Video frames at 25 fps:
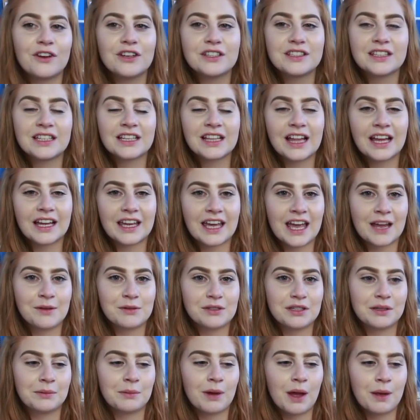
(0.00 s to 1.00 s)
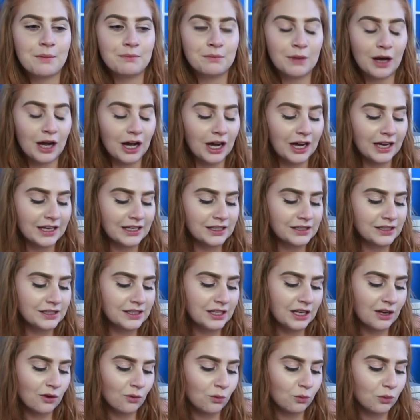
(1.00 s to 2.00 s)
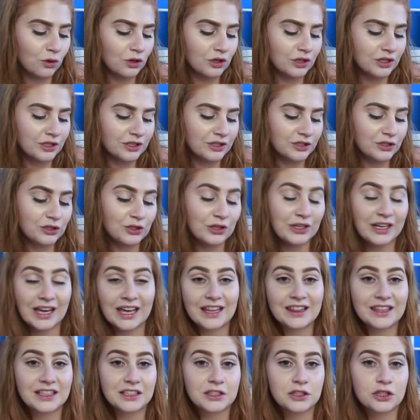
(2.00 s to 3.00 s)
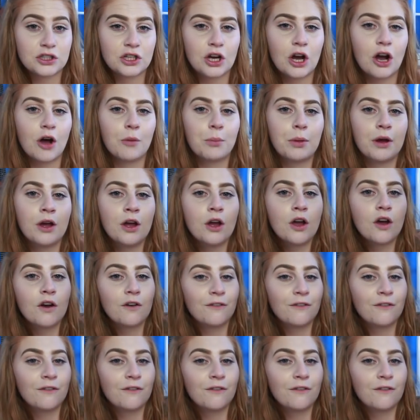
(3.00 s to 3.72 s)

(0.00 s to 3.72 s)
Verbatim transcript: First thing that came to my mind was to get this top